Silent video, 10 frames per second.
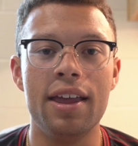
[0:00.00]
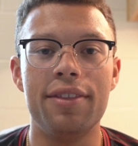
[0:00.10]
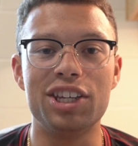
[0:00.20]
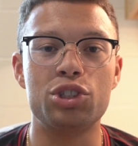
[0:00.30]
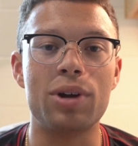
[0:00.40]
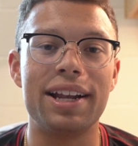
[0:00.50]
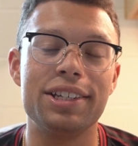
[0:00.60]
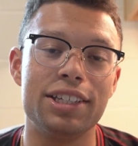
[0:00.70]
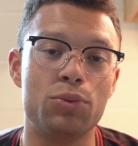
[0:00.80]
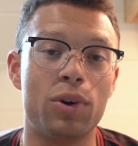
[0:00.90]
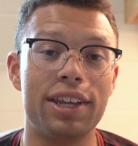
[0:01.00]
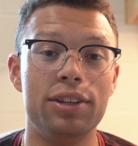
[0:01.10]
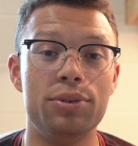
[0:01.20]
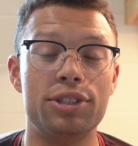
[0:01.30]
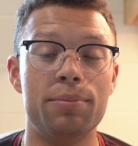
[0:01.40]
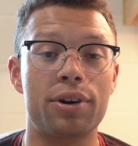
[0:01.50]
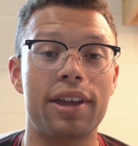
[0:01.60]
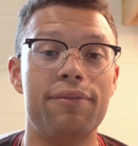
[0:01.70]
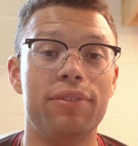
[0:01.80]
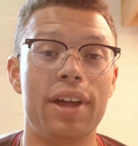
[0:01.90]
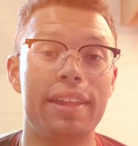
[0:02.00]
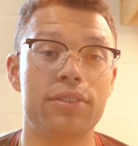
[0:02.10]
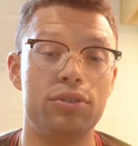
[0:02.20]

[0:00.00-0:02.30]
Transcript: This strategy is what I use to book a flight